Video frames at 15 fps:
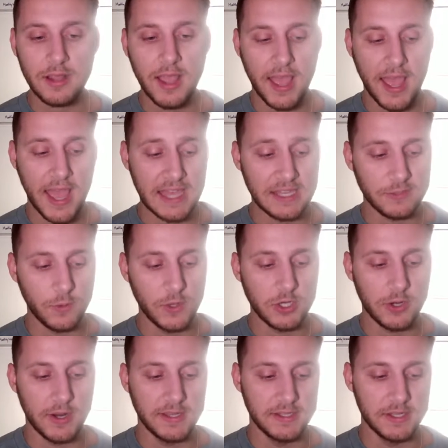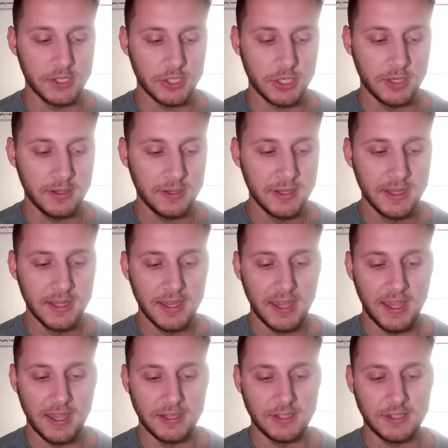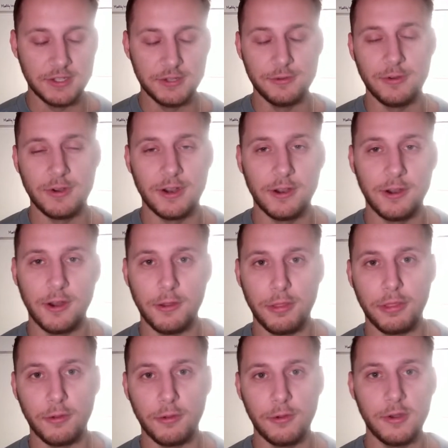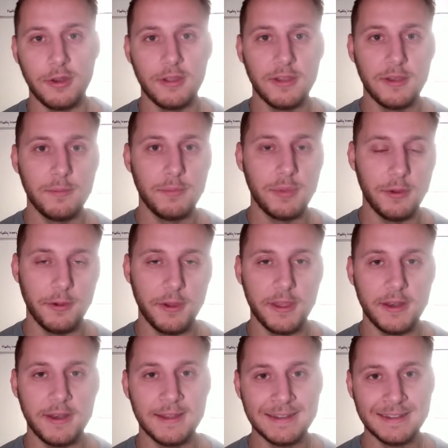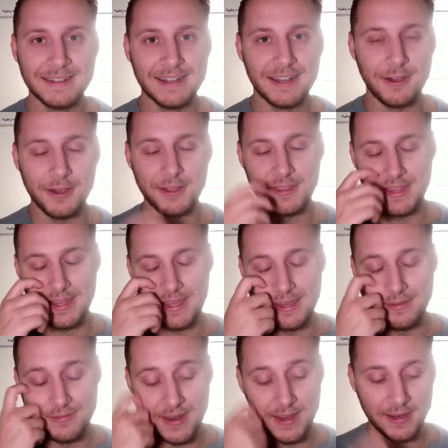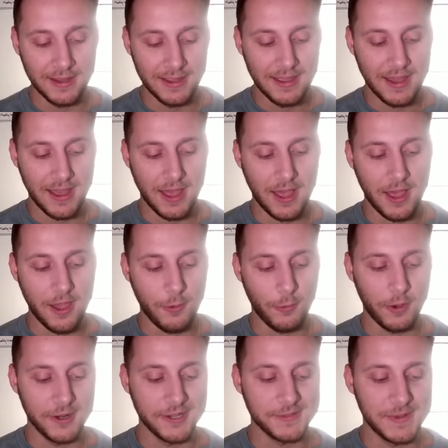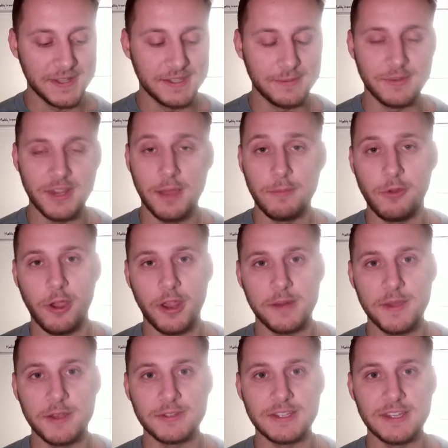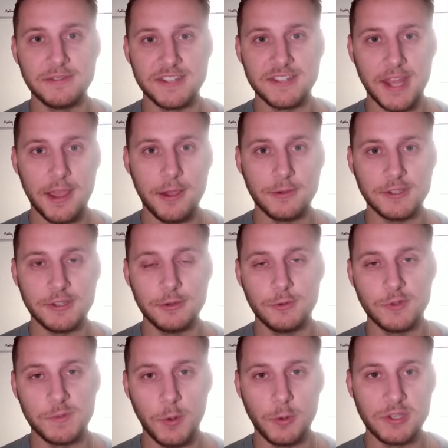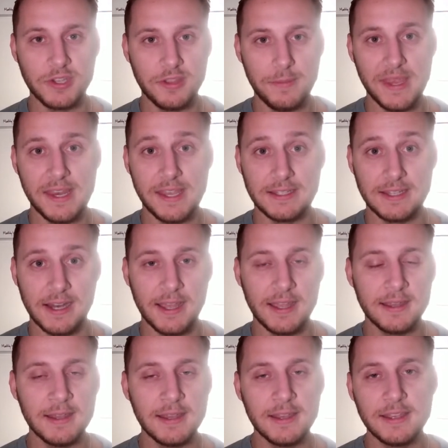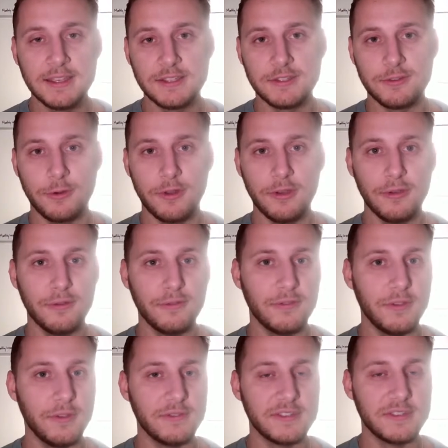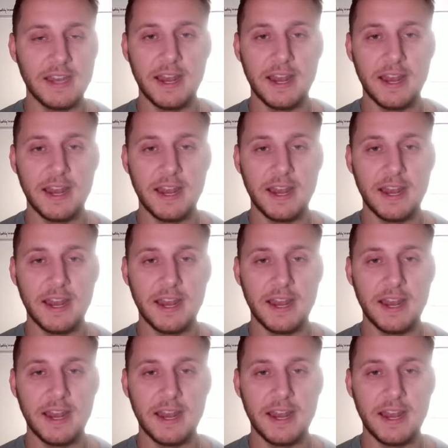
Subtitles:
as we transition into our third period on the evening. We're going to spend some time talking about Steve Staios, who spoke to the media today. You've seen